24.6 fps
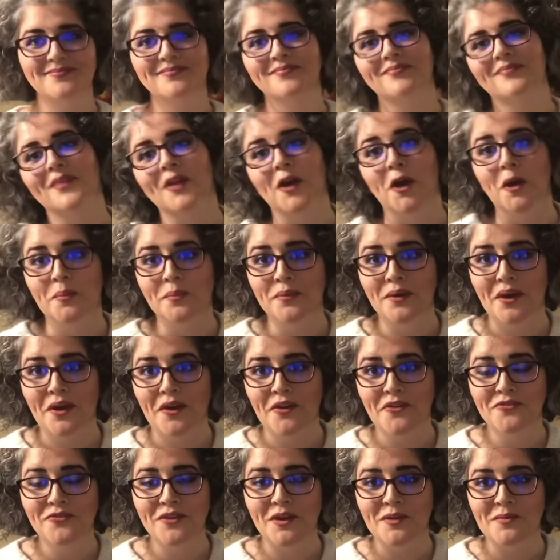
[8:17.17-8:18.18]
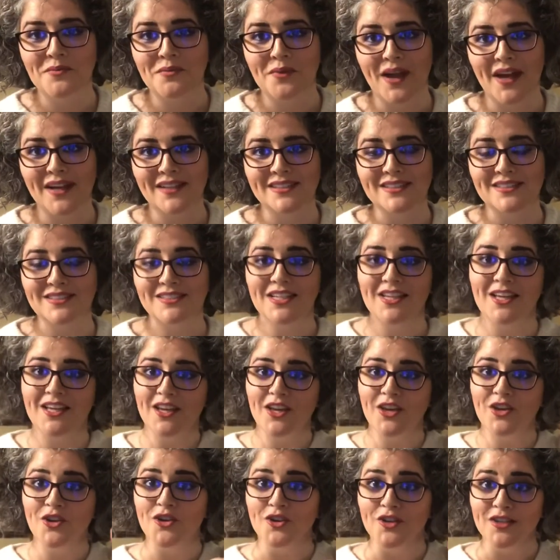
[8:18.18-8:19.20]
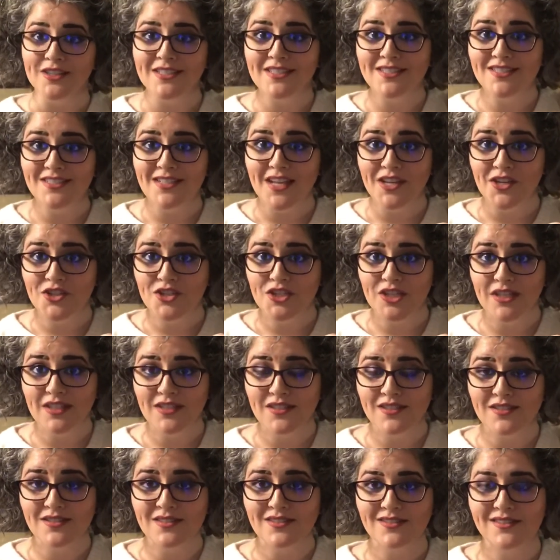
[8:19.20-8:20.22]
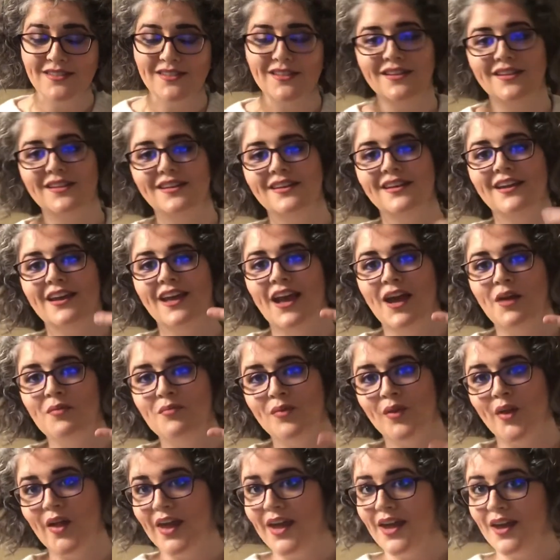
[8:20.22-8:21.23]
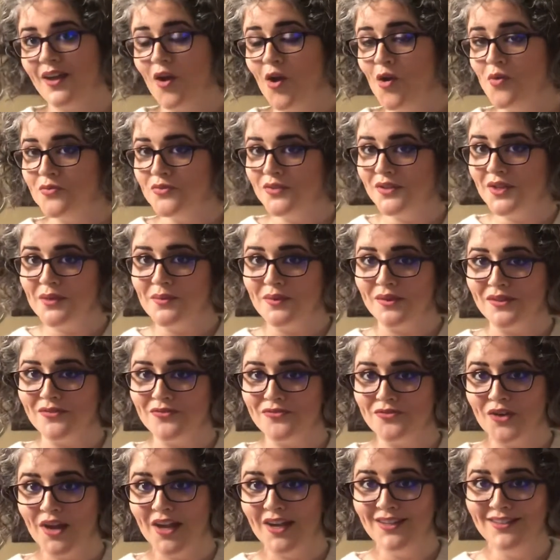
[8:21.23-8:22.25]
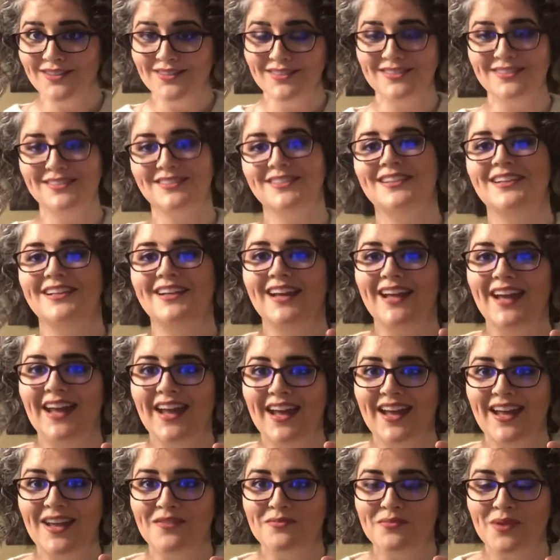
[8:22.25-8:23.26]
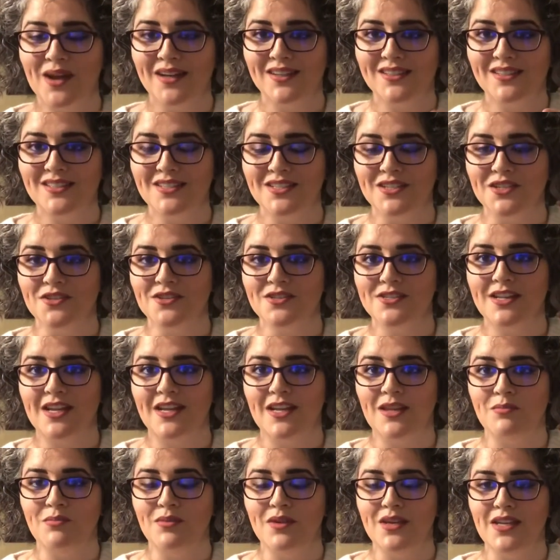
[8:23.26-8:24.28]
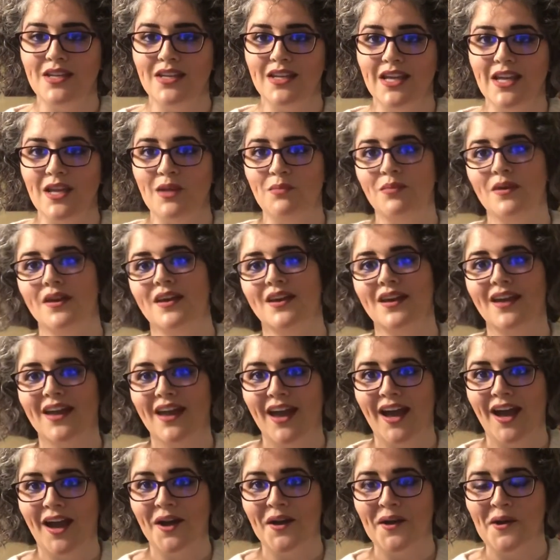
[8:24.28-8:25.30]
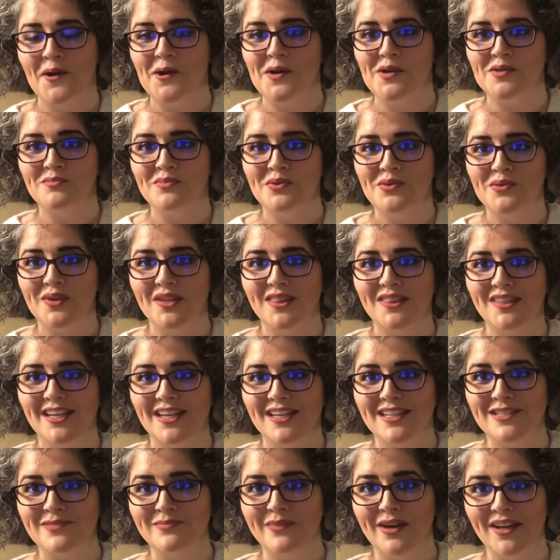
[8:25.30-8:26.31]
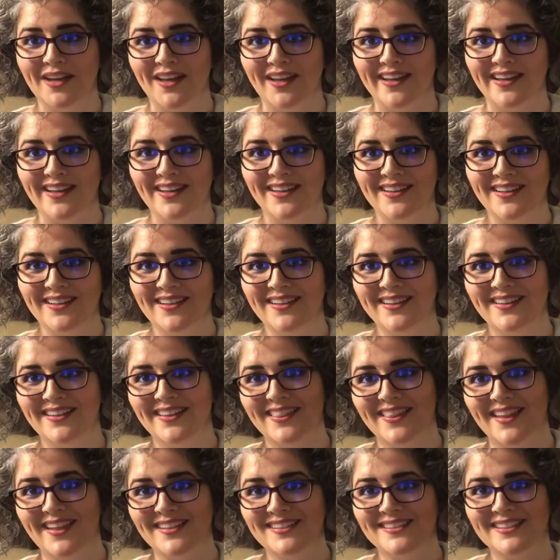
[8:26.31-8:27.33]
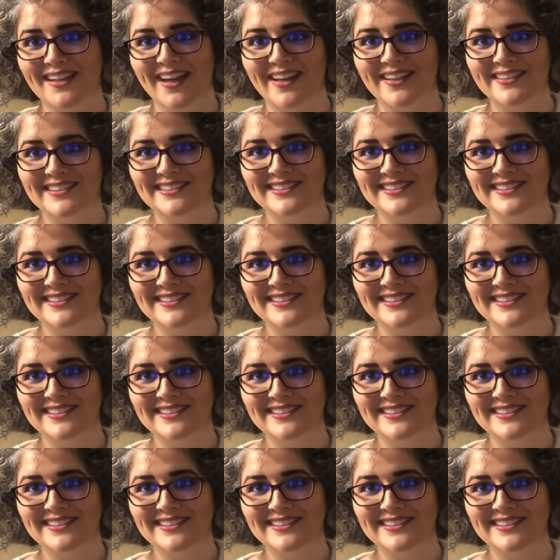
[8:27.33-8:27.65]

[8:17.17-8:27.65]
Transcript: Hope you have fun practicing your extensions, playing hopefully with a friend, and practicing your steady beat keeping at home with Dance Monkey. Thanks, guys.